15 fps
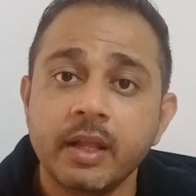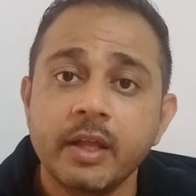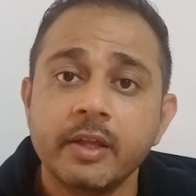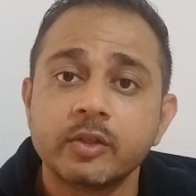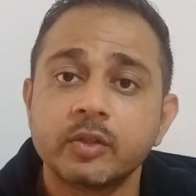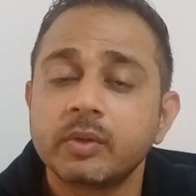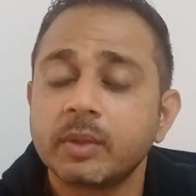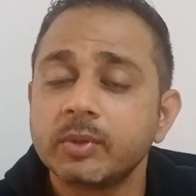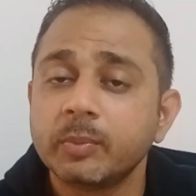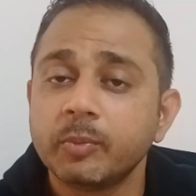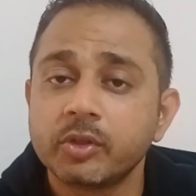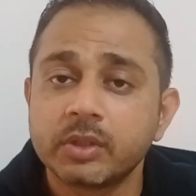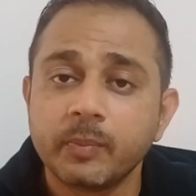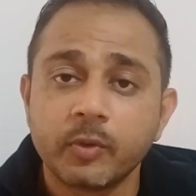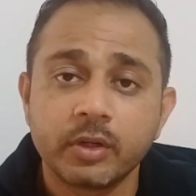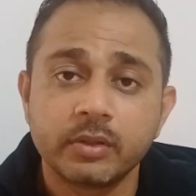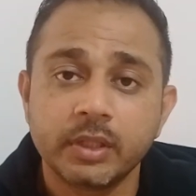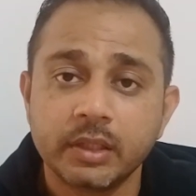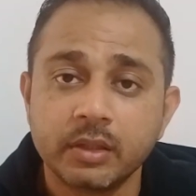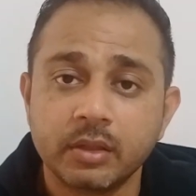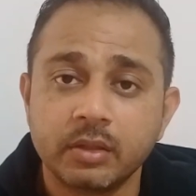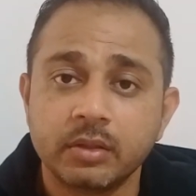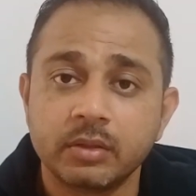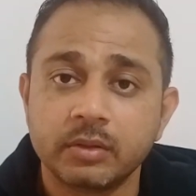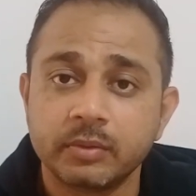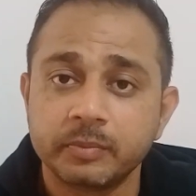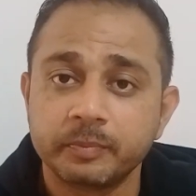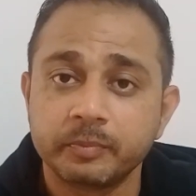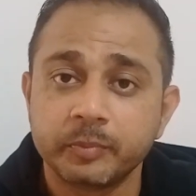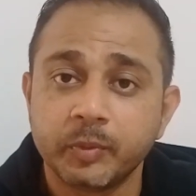So one of the most important thing
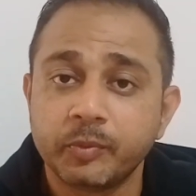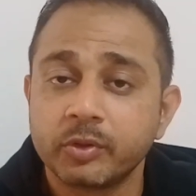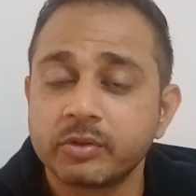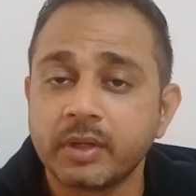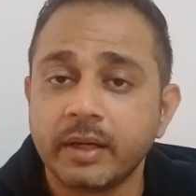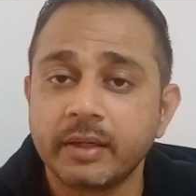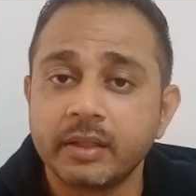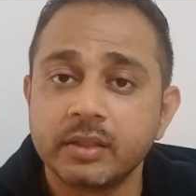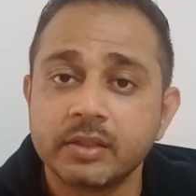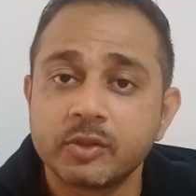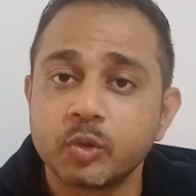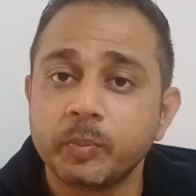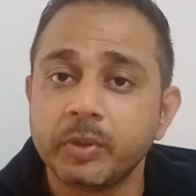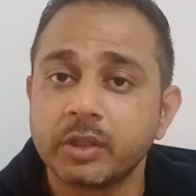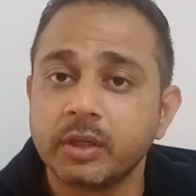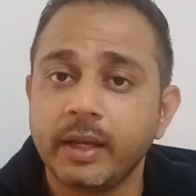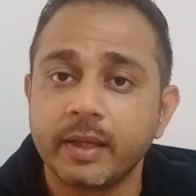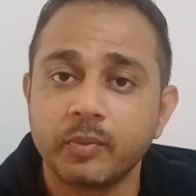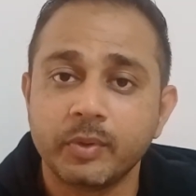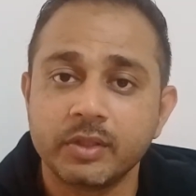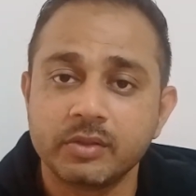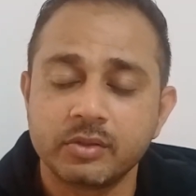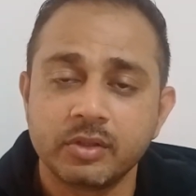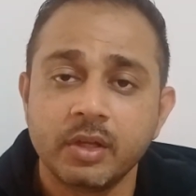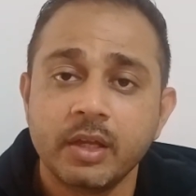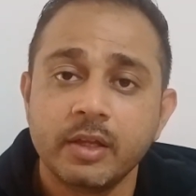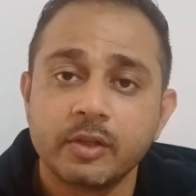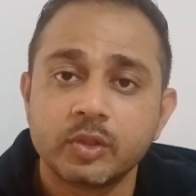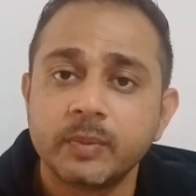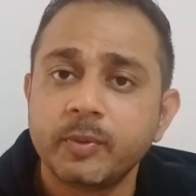before starting is to pick a language.
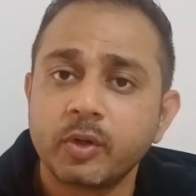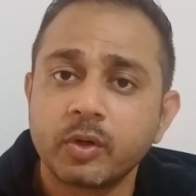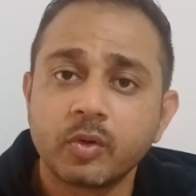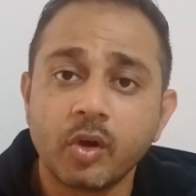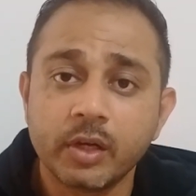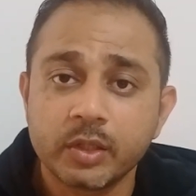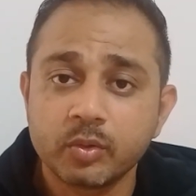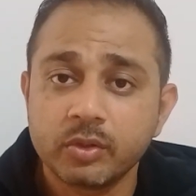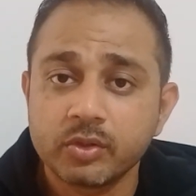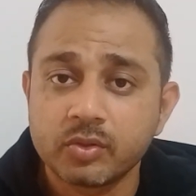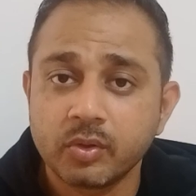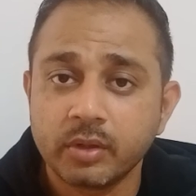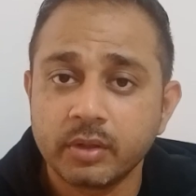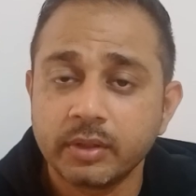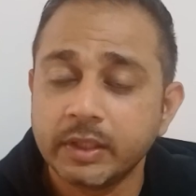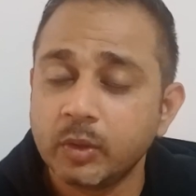So if you're a college going student, then you